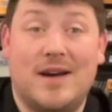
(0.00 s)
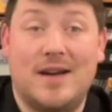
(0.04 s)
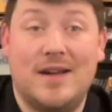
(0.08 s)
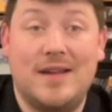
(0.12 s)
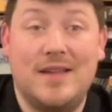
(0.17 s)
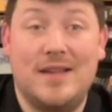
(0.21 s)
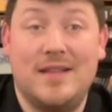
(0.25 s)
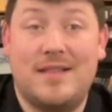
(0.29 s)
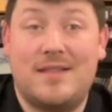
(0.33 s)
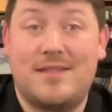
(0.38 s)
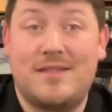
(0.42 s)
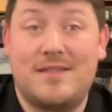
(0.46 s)

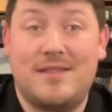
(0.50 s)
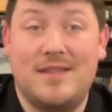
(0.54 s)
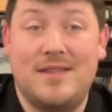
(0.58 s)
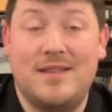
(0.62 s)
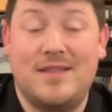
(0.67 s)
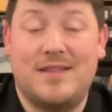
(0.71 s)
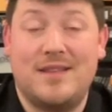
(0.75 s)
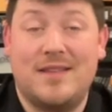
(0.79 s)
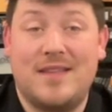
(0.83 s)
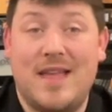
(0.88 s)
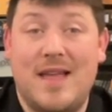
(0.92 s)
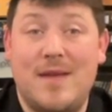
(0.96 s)
It's
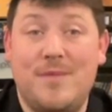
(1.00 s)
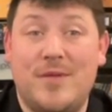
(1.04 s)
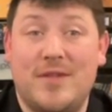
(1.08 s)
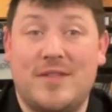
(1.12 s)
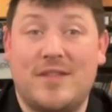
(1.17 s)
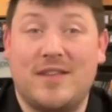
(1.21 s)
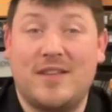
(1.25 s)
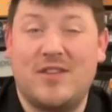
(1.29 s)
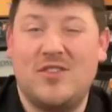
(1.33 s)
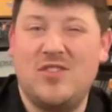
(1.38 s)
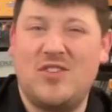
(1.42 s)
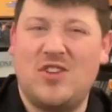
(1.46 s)
a game that's
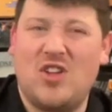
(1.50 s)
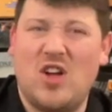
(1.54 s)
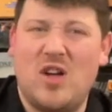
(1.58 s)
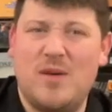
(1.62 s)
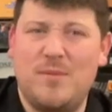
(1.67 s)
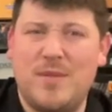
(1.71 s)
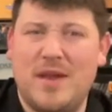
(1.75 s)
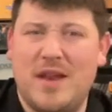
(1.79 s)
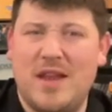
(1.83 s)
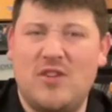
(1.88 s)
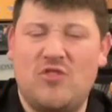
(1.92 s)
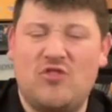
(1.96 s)
a good
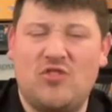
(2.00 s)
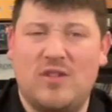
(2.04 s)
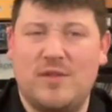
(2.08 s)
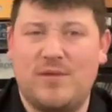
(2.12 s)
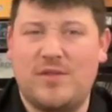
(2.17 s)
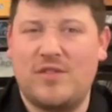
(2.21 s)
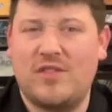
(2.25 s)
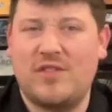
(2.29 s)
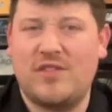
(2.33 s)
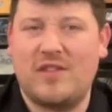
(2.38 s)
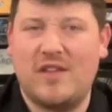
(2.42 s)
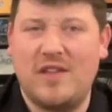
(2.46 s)
combination of
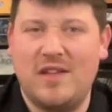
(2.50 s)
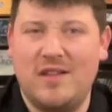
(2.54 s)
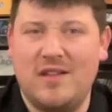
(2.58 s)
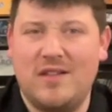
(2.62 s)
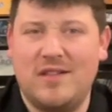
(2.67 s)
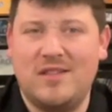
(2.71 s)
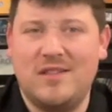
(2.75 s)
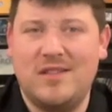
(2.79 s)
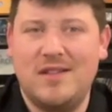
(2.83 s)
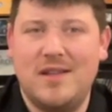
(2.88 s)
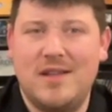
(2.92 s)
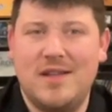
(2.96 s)

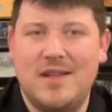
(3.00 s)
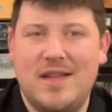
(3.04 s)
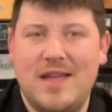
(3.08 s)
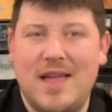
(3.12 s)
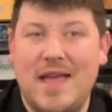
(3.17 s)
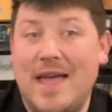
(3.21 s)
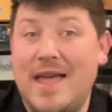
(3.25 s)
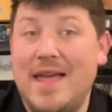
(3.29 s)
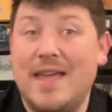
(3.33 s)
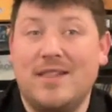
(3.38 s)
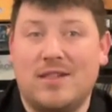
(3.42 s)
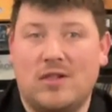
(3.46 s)
skill
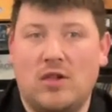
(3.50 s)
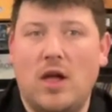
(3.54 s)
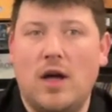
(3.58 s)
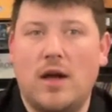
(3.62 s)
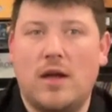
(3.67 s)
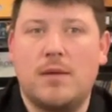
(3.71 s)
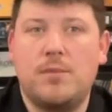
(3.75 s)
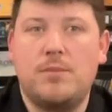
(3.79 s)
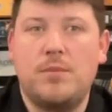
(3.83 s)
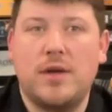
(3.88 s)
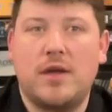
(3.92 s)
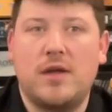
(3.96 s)
and
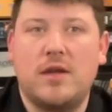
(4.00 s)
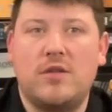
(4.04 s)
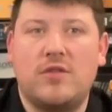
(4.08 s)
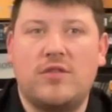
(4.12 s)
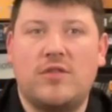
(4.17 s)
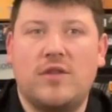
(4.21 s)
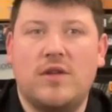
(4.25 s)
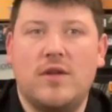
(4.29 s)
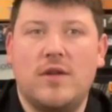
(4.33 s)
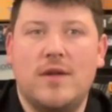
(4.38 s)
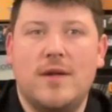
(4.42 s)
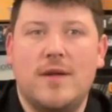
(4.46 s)
luck, because